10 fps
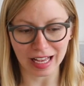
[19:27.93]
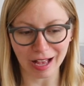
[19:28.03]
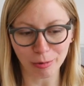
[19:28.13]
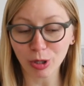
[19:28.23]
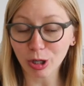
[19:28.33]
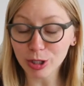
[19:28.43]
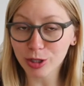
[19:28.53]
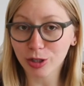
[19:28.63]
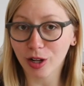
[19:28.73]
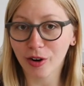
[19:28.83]
I would
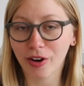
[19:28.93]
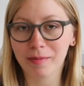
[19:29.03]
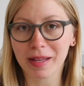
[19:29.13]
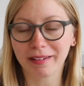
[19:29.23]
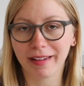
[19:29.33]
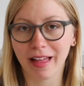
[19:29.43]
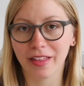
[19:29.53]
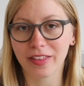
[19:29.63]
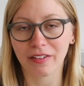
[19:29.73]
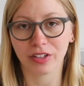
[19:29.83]
also call her a mental
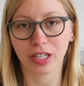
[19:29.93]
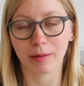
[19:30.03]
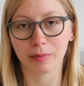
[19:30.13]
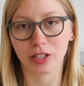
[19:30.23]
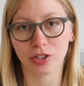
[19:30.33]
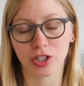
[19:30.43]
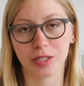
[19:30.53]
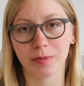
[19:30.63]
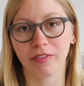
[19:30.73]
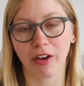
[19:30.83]
health advocate because
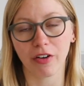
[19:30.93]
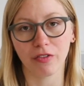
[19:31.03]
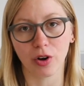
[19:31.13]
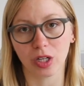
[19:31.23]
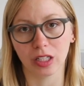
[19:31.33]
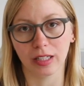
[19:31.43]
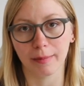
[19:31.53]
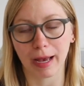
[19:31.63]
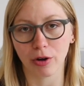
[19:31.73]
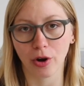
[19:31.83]
she's been very vocal
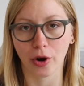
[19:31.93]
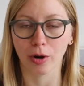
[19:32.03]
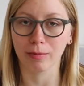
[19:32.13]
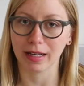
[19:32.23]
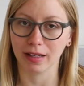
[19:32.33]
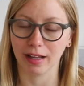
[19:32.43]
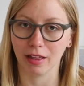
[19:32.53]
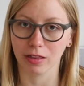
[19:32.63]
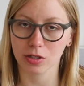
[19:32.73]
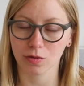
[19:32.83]
about her mental
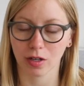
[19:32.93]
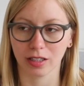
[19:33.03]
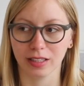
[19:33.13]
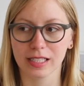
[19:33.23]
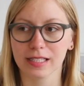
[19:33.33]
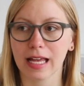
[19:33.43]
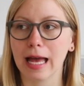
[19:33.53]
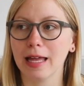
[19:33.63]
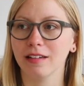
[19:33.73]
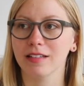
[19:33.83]
health struggles.
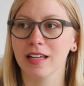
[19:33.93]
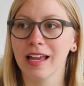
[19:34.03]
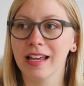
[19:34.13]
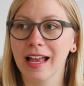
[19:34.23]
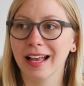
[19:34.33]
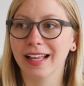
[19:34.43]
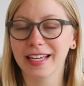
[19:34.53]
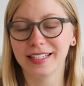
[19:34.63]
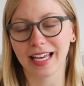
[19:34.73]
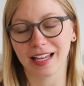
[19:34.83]
And
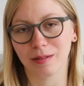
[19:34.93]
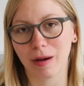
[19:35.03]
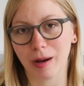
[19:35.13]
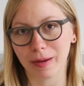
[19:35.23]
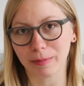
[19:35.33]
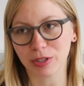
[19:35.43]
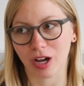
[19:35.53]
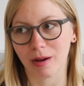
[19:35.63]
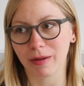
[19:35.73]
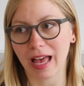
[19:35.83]
Katie had a pop-up
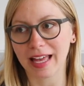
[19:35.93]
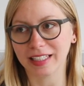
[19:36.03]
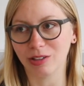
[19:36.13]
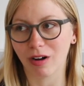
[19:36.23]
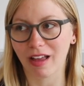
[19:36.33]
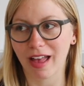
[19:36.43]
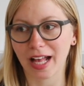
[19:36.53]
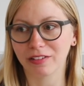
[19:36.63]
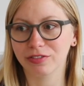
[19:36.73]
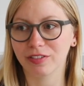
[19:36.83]
shop at
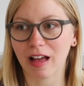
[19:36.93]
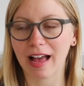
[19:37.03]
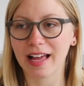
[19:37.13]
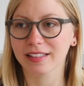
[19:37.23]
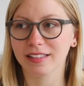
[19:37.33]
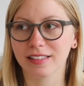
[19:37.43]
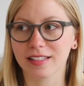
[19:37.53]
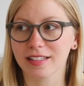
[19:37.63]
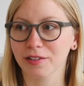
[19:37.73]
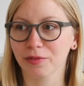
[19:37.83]
EYF, and